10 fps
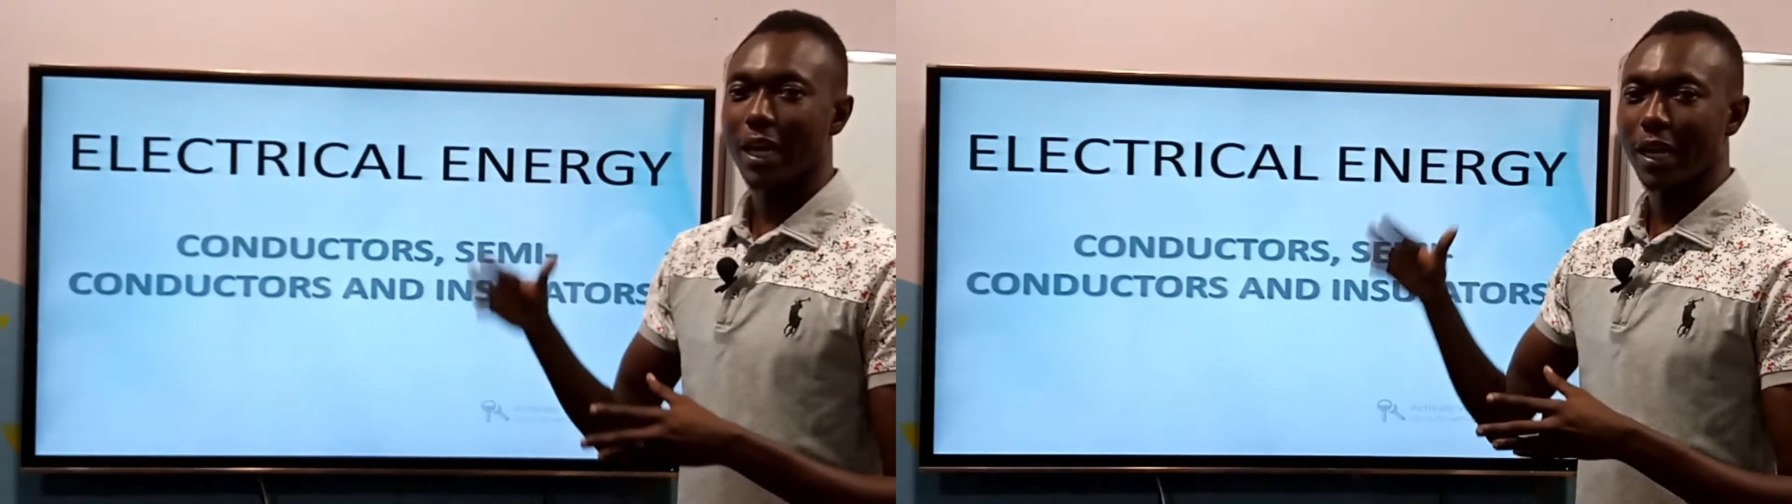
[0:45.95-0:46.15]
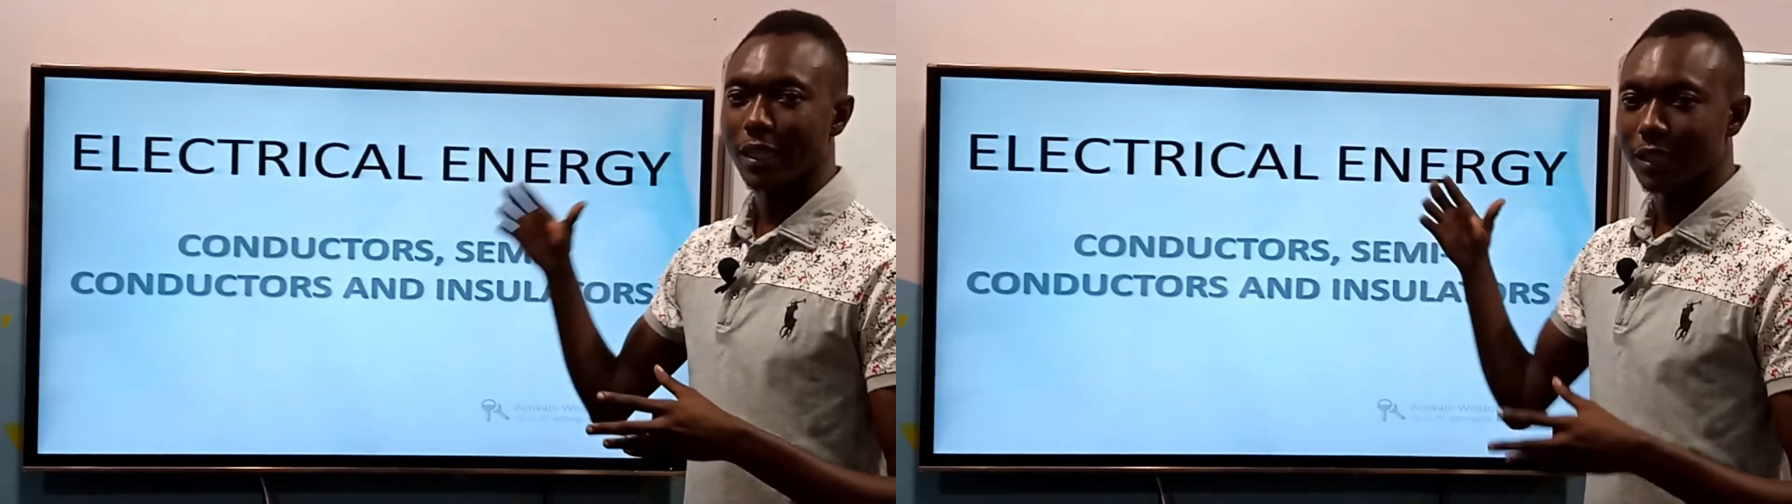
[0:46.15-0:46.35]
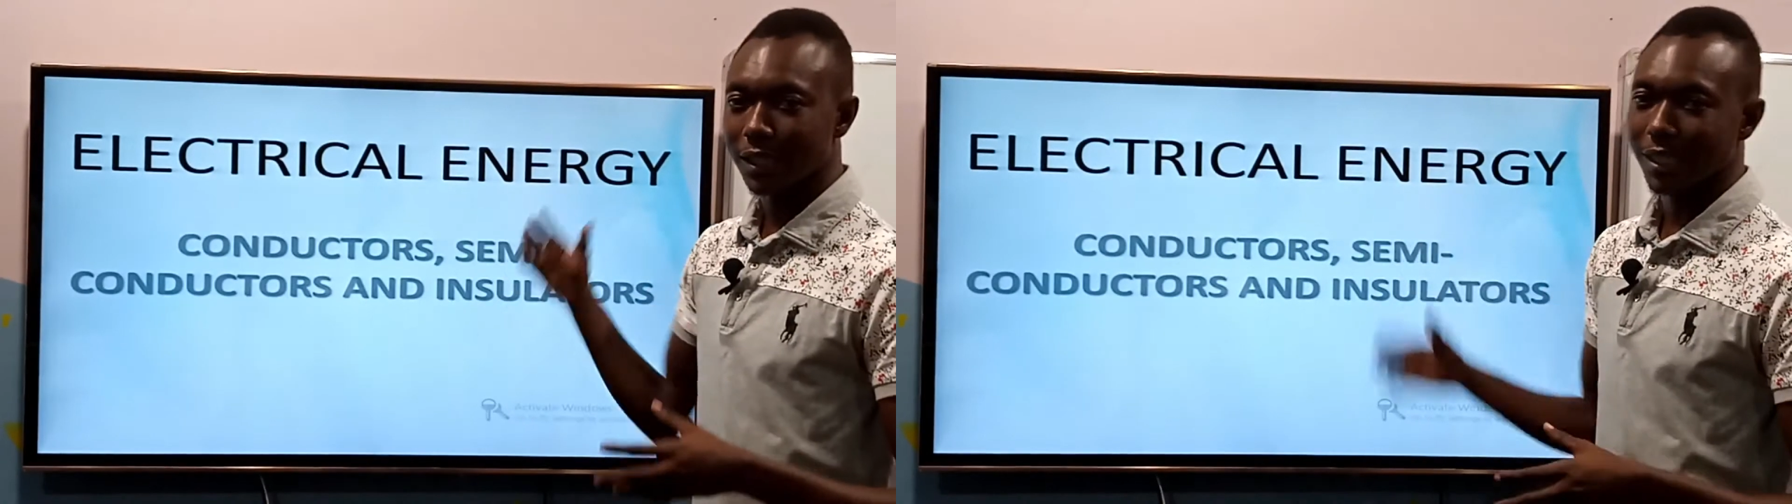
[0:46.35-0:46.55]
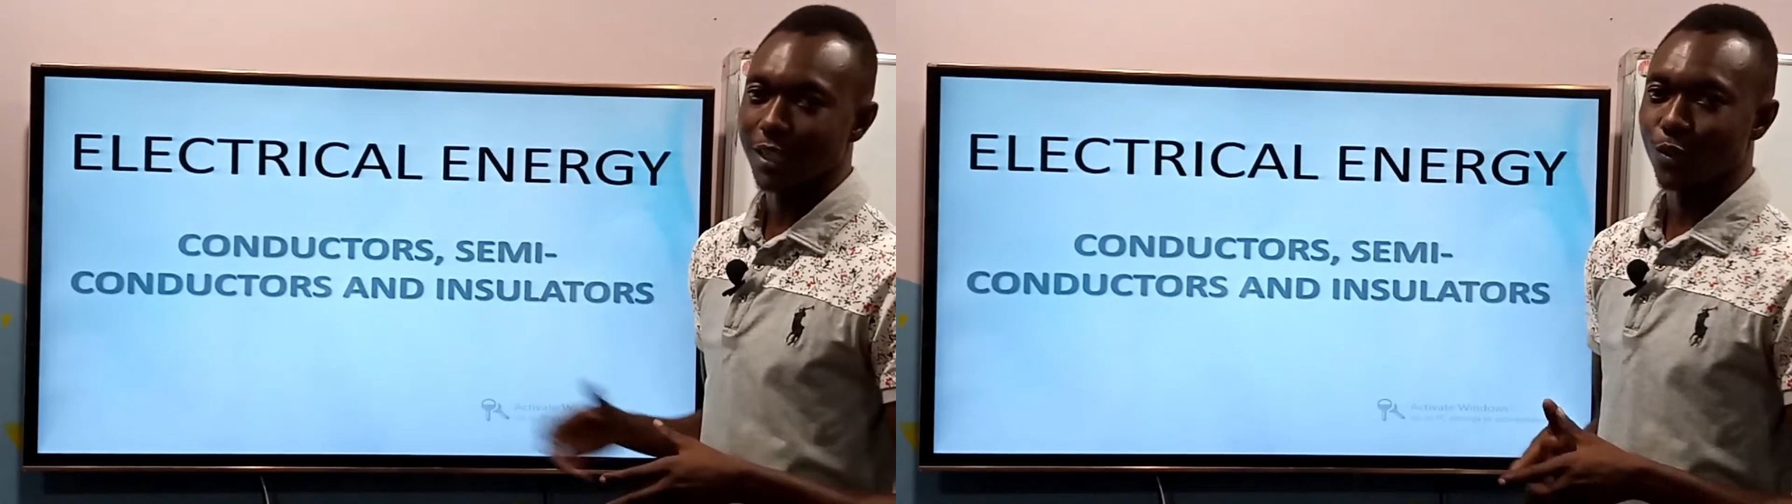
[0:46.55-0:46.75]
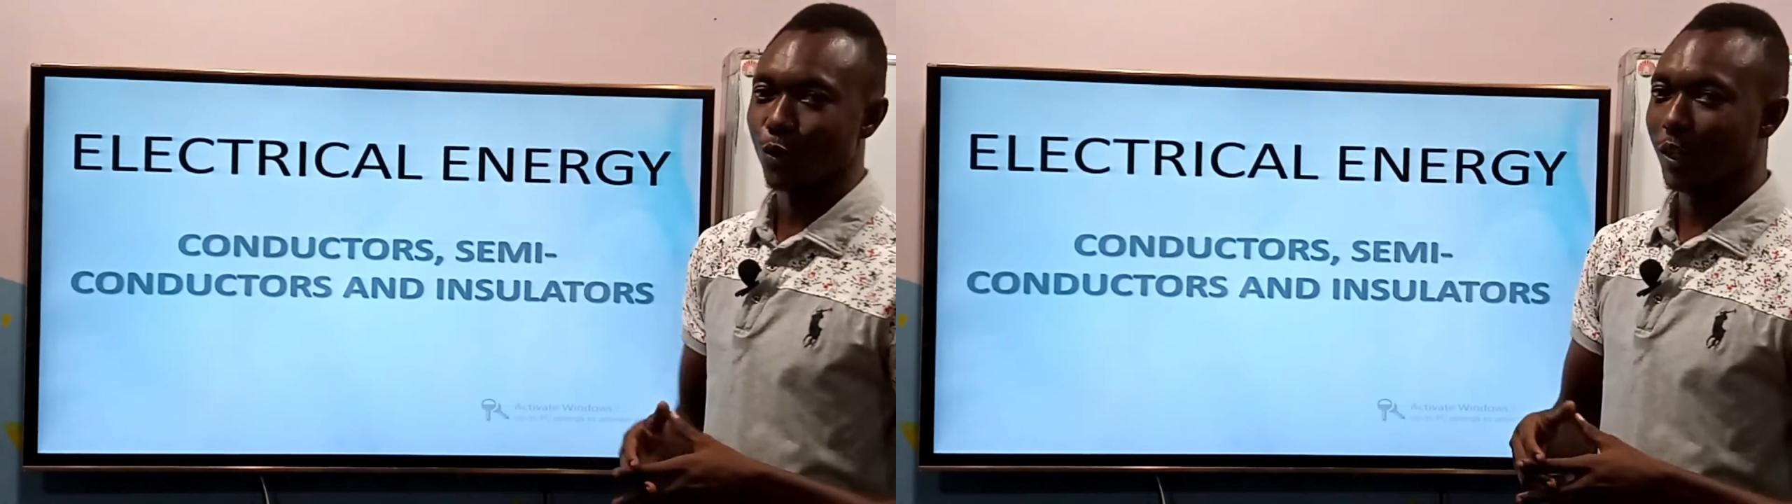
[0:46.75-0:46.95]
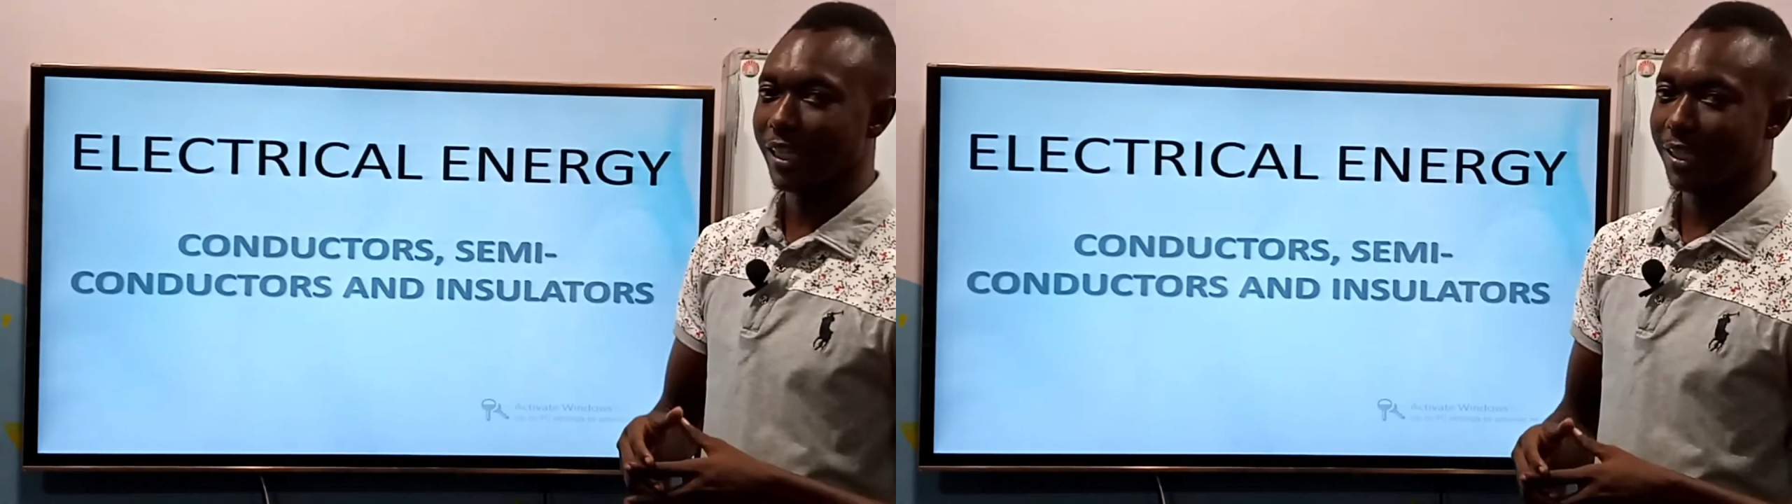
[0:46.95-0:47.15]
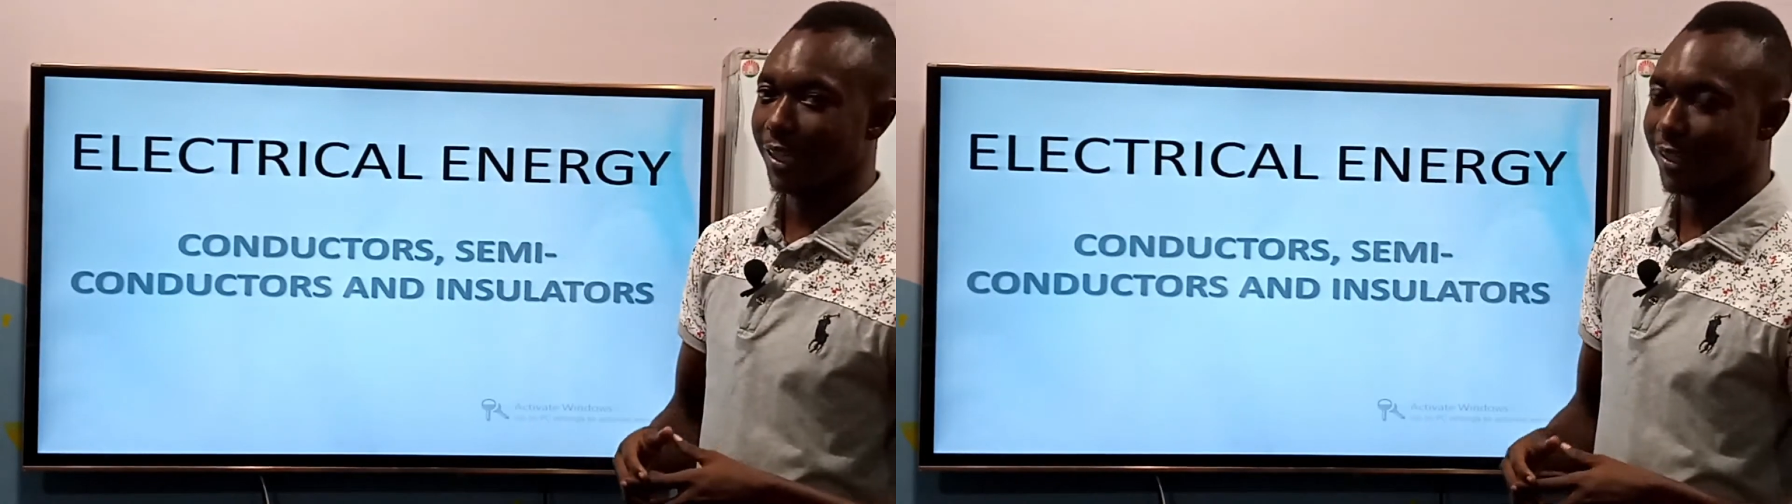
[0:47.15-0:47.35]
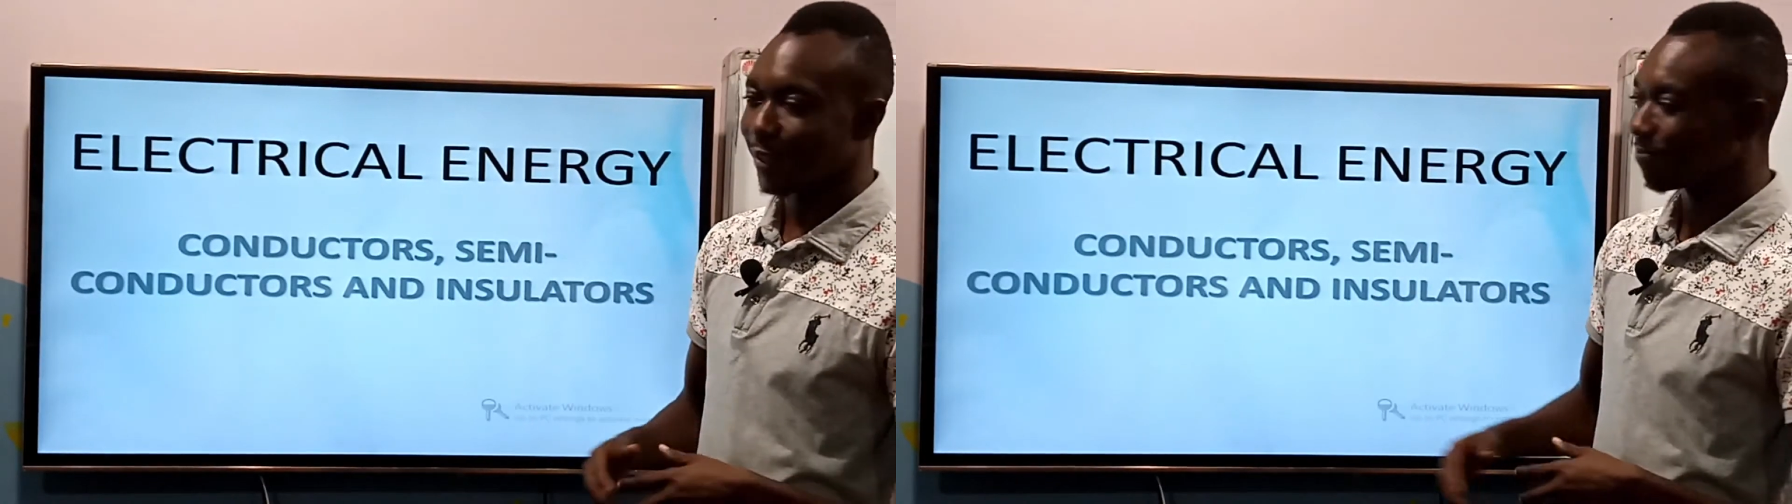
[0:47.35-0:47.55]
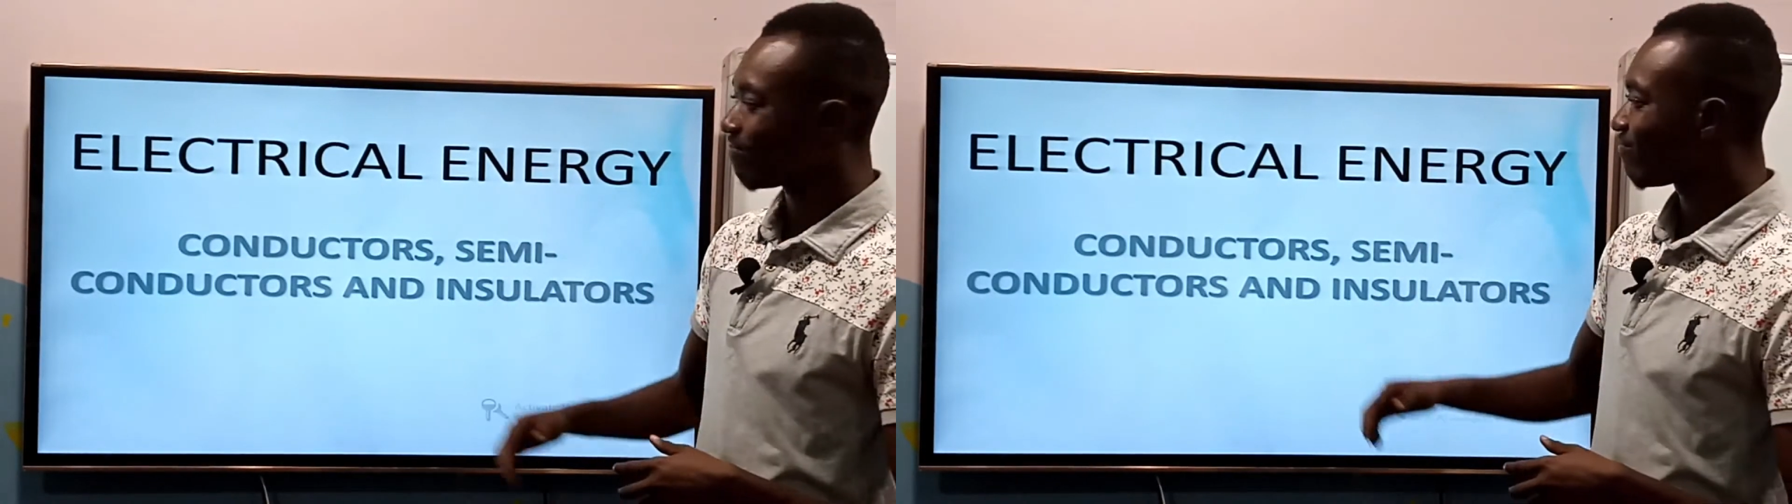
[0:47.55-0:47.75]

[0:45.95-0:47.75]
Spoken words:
and insulators.